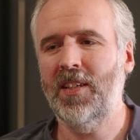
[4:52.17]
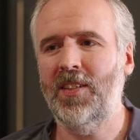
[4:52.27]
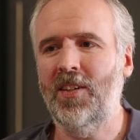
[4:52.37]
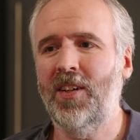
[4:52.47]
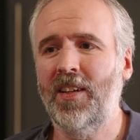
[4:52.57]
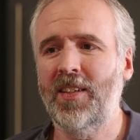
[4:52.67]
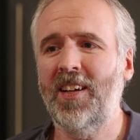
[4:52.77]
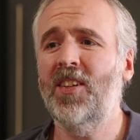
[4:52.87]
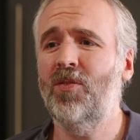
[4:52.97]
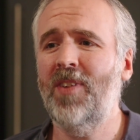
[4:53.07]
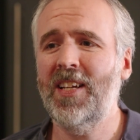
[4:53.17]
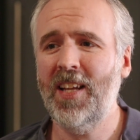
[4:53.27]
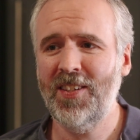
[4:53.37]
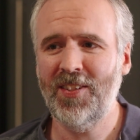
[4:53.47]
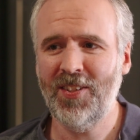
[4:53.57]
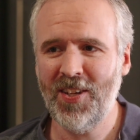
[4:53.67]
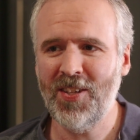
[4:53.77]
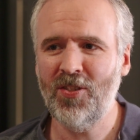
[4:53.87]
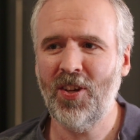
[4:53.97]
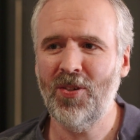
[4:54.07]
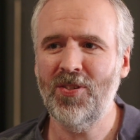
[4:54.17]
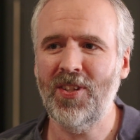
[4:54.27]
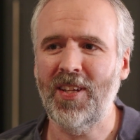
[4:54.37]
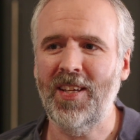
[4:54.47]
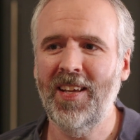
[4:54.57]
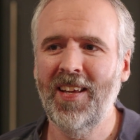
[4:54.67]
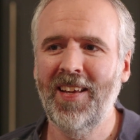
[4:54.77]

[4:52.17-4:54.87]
actually, I had a red Leicester cheese toastie